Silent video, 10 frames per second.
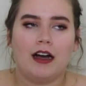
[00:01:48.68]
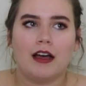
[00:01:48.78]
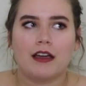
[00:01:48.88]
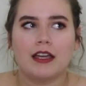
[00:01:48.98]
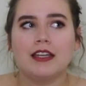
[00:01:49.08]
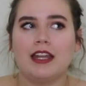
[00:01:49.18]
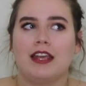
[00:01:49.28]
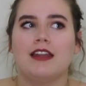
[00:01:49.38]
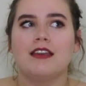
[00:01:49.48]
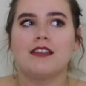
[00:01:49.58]

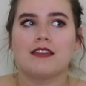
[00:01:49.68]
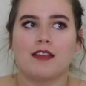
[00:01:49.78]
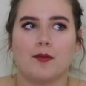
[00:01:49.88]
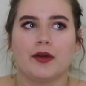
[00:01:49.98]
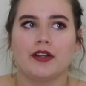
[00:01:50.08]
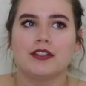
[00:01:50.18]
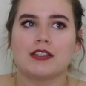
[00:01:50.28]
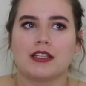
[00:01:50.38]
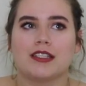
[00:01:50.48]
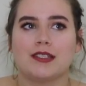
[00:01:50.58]
Canadian summers,
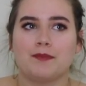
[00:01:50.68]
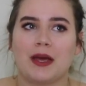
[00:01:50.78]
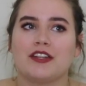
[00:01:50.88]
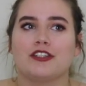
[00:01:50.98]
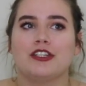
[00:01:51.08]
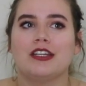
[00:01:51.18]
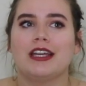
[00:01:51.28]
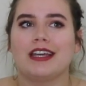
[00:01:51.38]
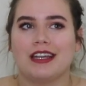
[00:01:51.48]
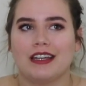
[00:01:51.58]
especially
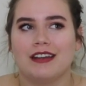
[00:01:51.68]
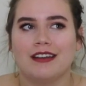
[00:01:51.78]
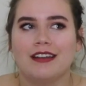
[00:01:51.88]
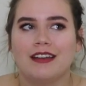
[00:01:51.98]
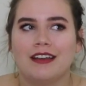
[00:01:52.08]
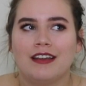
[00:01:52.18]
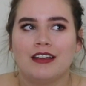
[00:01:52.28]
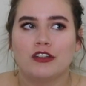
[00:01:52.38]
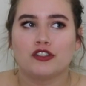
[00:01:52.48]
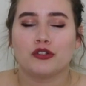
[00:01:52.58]
in
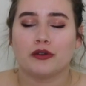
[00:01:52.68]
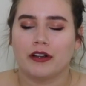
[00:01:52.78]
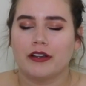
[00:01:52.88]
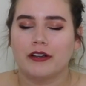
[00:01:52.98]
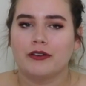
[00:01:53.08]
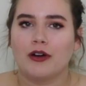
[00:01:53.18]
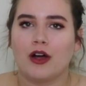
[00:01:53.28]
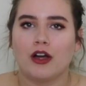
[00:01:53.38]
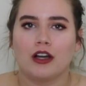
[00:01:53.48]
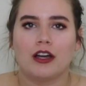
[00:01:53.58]
Toronto,
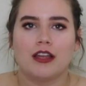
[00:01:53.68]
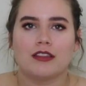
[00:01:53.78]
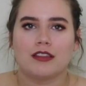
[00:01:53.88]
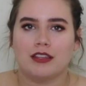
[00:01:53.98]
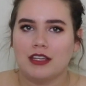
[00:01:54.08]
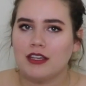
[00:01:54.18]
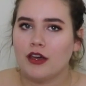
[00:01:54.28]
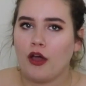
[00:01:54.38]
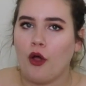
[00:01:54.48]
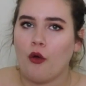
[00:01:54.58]
are the
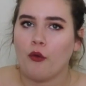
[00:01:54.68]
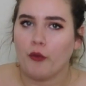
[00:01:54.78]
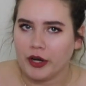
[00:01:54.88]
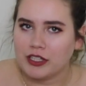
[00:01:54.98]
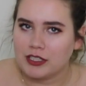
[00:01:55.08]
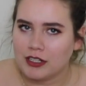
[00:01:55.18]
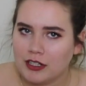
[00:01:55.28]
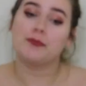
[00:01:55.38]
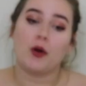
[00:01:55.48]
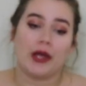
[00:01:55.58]
worst.
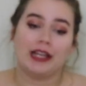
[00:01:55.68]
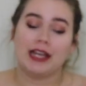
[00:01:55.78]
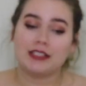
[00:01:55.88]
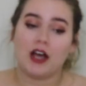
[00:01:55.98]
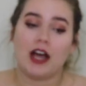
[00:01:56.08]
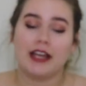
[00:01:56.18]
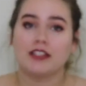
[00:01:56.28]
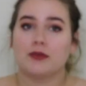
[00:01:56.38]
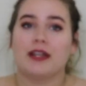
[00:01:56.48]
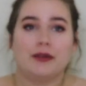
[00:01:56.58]
It's hot, it's
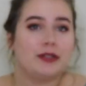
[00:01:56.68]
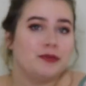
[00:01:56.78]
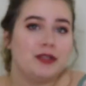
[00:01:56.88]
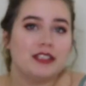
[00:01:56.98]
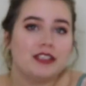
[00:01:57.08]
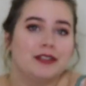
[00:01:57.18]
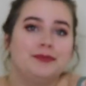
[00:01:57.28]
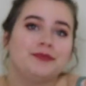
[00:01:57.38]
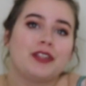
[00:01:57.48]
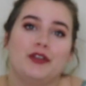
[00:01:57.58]
sweaty, which means
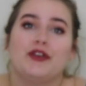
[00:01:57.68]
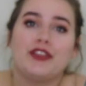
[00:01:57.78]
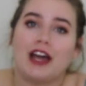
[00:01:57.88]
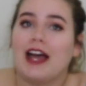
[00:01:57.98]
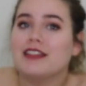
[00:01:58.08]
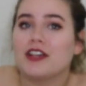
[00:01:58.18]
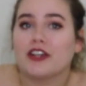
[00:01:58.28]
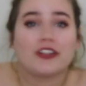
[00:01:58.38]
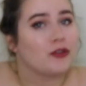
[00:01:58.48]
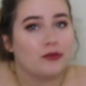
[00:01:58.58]
your thighs are
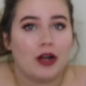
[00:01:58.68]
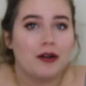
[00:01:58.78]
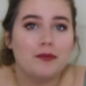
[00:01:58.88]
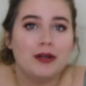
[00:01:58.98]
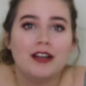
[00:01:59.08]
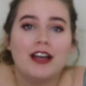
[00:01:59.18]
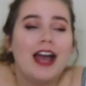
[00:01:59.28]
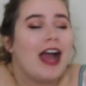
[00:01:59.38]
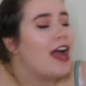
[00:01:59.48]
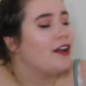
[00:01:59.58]
gonna rub
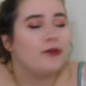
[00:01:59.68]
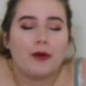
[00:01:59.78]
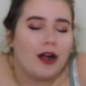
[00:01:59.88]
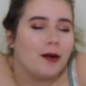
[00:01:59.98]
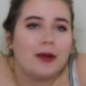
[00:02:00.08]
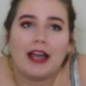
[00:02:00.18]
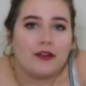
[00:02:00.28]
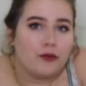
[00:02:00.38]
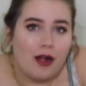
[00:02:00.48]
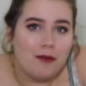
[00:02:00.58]
and rub and
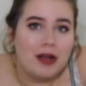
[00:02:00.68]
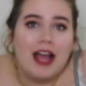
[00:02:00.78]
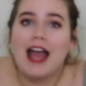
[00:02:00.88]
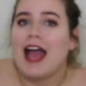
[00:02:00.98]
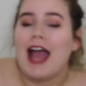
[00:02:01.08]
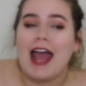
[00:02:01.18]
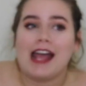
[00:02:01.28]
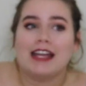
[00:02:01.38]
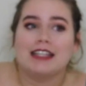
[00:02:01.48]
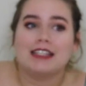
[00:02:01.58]
rub.
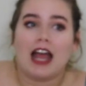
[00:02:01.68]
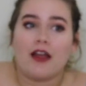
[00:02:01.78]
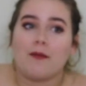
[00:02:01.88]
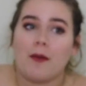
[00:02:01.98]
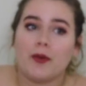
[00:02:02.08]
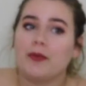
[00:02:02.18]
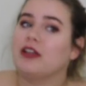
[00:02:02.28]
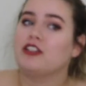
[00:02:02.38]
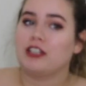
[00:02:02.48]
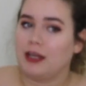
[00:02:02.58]
And I remember being
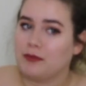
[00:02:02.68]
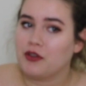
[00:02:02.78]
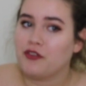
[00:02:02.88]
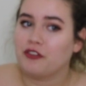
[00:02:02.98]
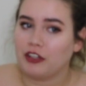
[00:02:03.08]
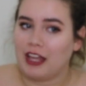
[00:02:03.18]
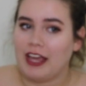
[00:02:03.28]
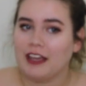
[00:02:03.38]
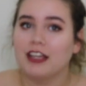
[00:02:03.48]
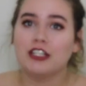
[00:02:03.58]
shamed for
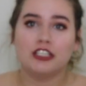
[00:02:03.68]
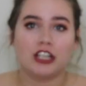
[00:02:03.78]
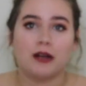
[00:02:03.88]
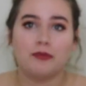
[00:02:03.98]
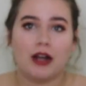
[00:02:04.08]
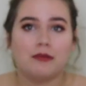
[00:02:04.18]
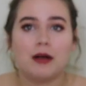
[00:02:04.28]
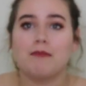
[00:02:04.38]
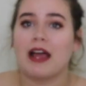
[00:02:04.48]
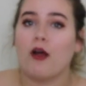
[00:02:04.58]
like chub rub
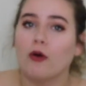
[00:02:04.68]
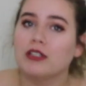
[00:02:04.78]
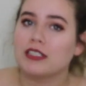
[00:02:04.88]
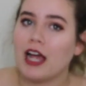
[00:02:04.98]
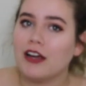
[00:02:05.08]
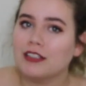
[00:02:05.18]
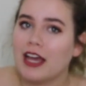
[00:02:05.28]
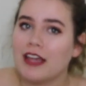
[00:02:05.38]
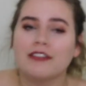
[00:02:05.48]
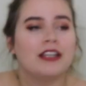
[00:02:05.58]
my whole entire
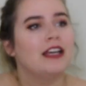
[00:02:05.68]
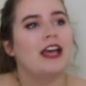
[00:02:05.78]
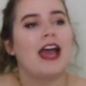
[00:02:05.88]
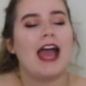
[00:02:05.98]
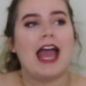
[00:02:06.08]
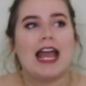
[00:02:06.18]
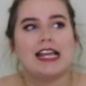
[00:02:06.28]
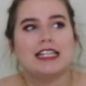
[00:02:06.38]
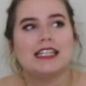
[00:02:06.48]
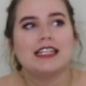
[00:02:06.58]
life.
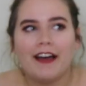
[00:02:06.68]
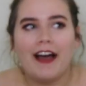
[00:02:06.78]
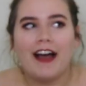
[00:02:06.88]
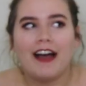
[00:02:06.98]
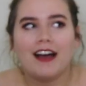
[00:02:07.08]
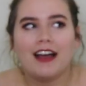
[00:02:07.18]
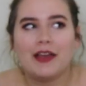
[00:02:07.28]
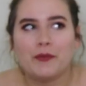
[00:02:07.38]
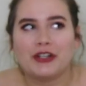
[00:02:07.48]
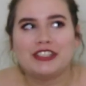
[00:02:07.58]
And it
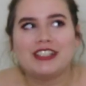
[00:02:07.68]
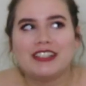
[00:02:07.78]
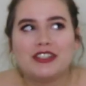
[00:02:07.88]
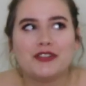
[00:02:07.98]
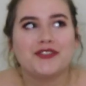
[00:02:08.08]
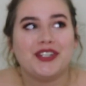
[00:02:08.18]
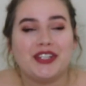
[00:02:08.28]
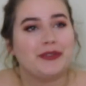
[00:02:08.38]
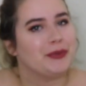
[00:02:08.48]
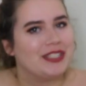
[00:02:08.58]
wasn't until very
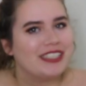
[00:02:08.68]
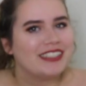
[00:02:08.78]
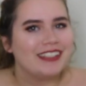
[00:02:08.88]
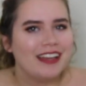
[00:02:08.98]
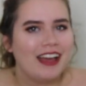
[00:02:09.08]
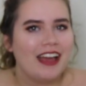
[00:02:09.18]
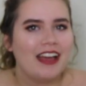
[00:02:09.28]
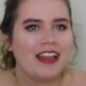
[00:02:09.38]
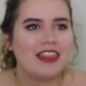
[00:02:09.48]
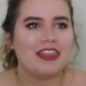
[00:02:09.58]
recently
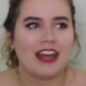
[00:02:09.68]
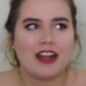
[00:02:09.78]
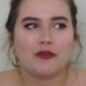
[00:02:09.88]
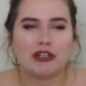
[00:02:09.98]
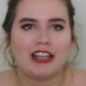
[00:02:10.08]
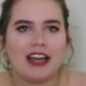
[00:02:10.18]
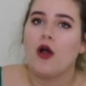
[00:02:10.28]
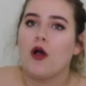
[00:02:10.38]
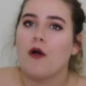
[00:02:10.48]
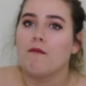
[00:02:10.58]
that I
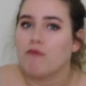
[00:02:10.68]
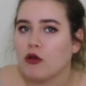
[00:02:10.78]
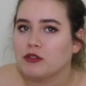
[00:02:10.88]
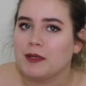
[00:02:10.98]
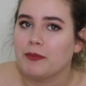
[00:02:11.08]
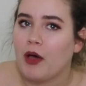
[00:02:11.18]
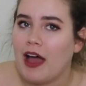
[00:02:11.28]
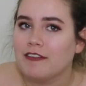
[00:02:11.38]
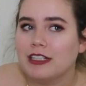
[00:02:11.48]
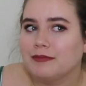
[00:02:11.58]
realized most people have
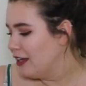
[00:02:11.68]
it.